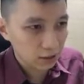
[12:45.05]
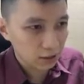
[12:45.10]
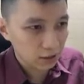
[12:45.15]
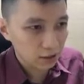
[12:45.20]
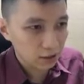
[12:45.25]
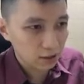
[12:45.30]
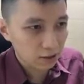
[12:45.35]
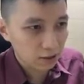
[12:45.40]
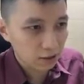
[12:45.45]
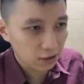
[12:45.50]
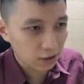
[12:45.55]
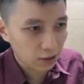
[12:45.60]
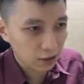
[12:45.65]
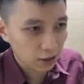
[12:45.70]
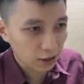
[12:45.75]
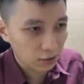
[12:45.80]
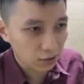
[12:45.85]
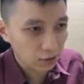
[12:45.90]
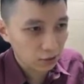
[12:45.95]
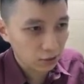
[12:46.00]
simply
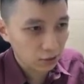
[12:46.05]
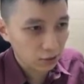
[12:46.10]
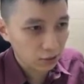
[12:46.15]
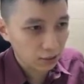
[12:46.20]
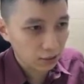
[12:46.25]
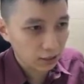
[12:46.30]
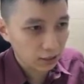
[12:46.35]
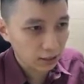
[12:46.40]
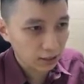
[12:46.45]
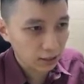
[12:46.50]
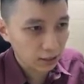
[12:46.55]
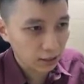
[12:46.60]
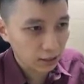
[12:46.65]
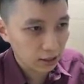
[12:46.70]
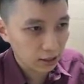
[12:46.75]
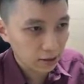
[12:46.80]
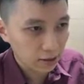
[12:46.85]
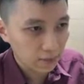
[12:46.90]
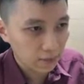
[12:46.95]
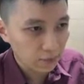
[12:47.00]
try to use a
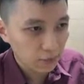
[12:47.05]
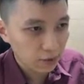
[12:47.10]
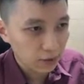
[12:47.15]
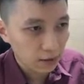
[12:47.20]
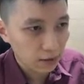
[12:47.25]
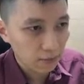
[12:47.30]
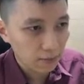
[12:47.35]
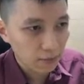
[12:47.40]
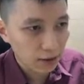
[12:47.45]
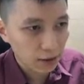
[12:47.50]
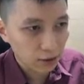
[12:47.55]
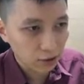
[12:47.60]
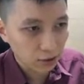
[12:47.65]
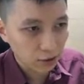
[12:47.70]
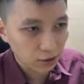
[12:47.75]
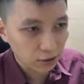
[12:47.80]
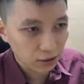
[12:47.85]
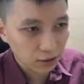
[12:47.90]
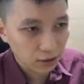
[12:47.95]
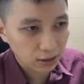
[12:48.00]
lighter and measure
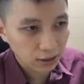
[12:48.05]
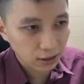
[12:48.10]
the